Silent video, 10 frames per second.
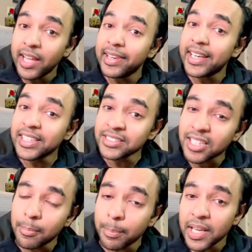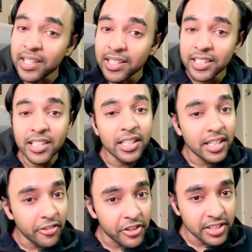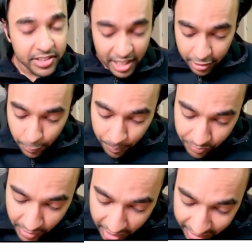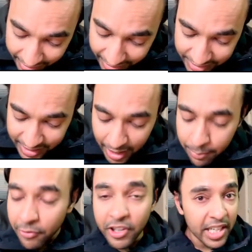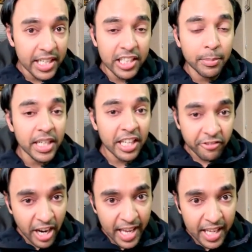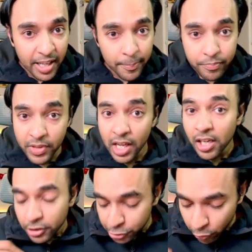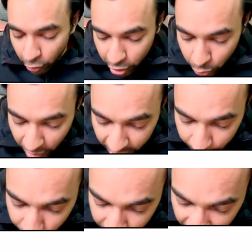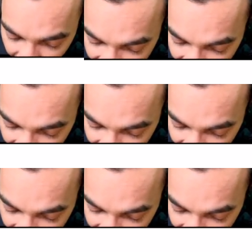let us compare the different scenario. This time we are incrementing y. So what do you get? the